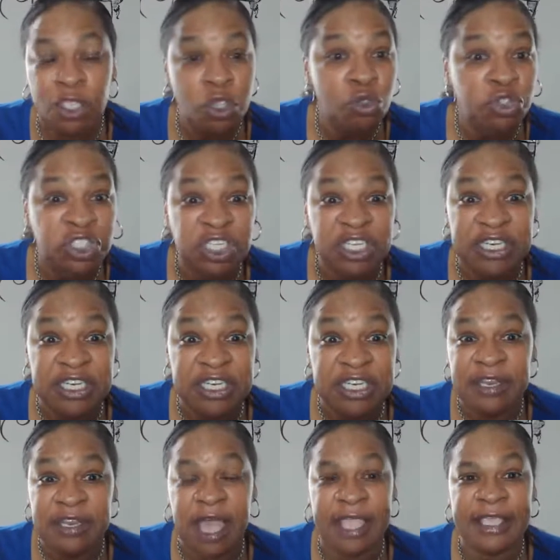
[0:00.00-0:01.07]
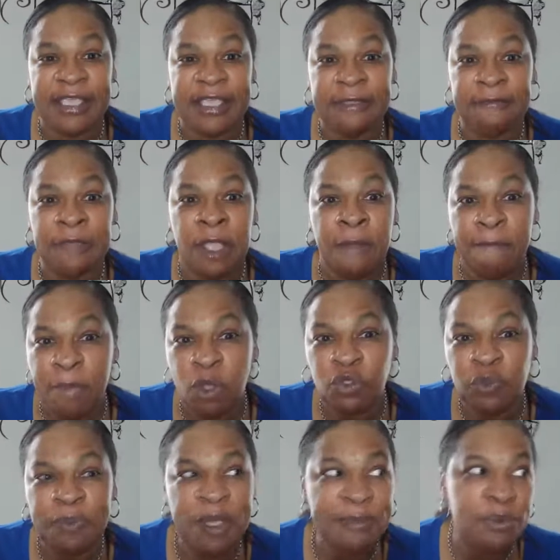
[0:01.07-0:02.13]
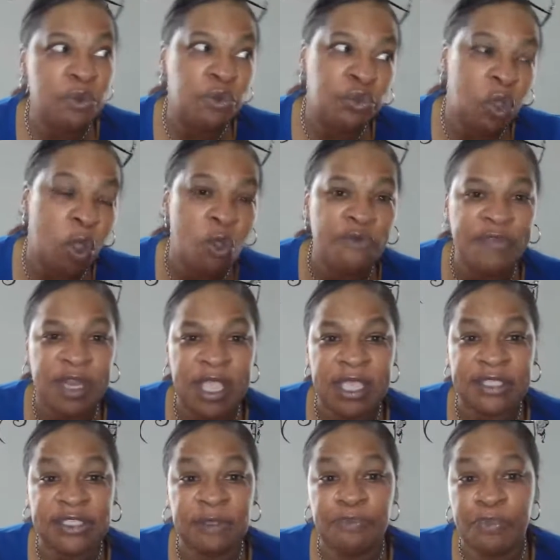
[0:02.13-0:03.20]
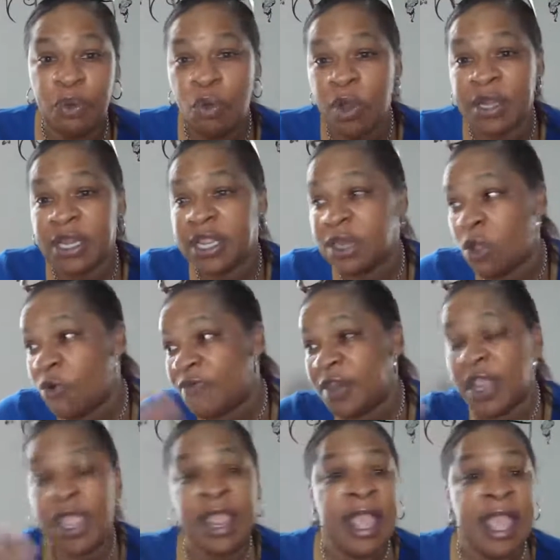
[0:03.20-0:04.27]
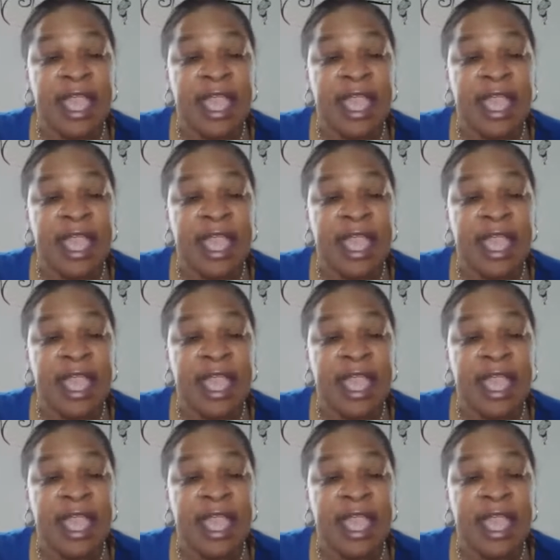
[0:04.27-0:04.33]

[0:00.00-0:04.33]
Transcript: You shouldn't even like it. Most people who over there supporting and over there